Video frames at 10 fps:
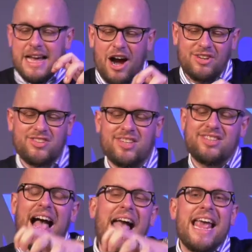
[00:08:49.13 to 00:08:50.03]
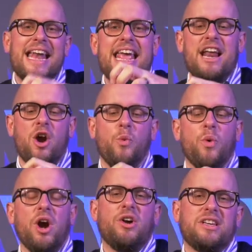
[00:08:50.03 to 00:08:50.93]
our society and our
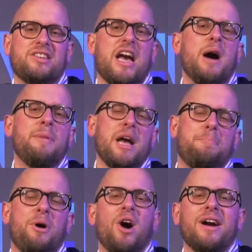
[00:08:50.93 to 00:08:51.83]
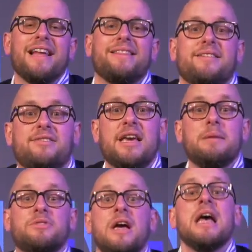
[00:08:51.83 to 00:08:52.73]
world is coming apart at the
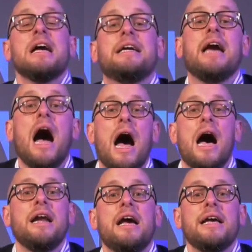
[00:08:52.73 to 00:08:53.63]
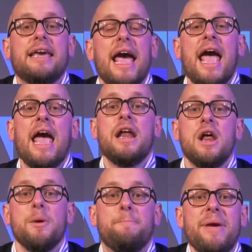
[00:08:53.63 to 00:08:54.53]
seams, God can
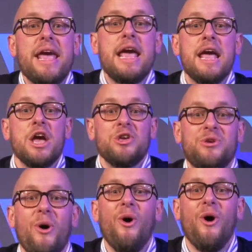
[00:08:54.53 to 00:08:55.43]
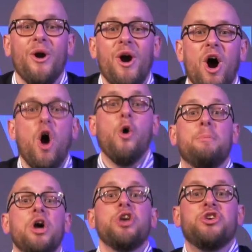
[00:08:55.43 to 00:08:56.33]
be your
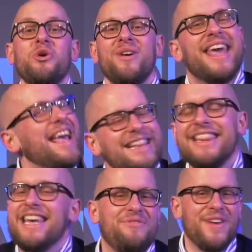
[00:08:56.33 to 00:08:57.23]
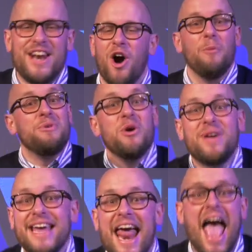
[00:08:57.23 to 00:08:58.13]
hope. You can live in hope. You
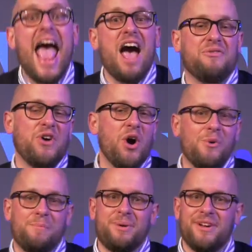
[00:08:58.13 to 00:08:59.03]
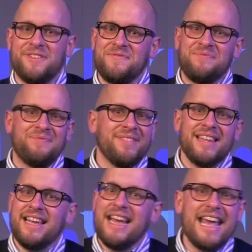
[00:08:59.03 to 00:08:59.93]
can have hope,
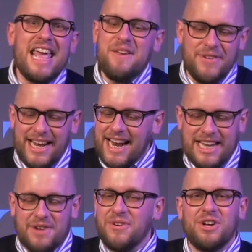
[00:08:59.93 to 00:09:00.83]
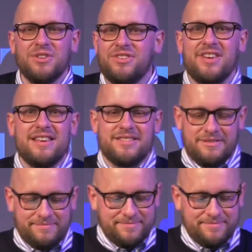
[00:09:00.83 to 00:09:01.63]
even in a difficult season.